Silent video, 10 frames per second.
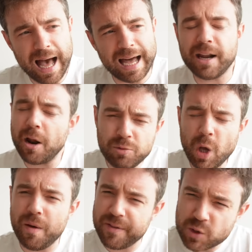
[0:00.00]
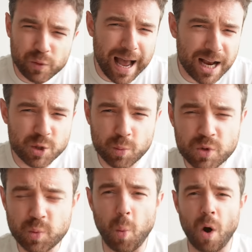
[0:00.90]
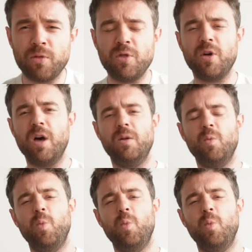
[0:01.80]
And I don't know if his reaction was one that